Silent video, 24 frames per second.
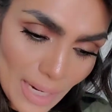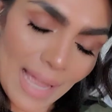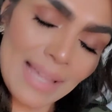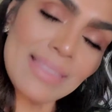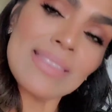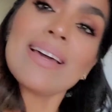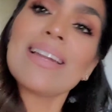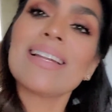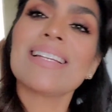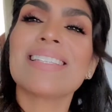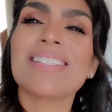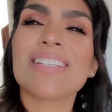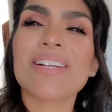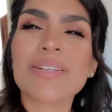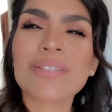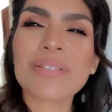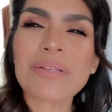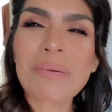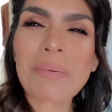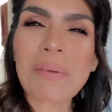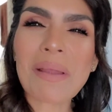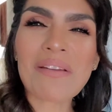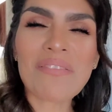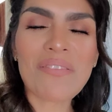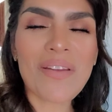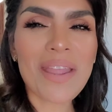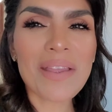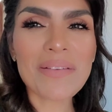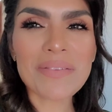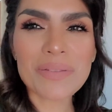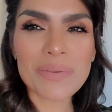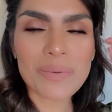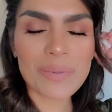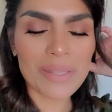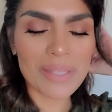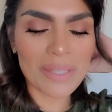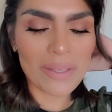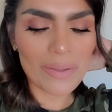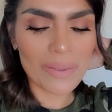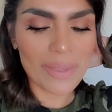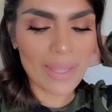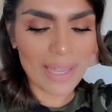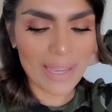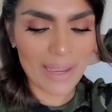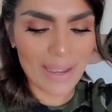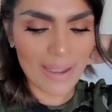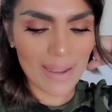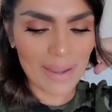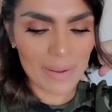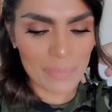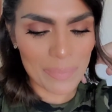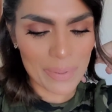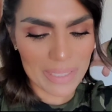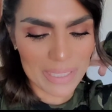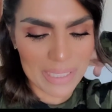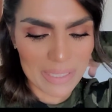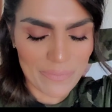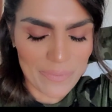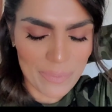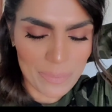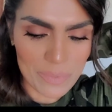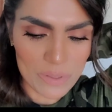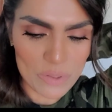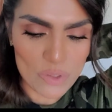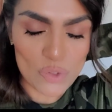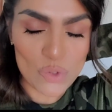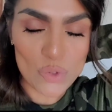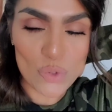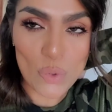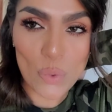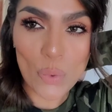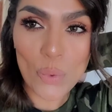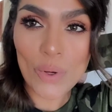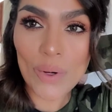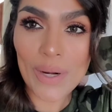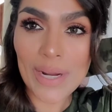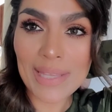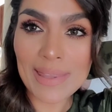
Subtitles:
I thought I'd share some of my faves with you that I picked up from the store,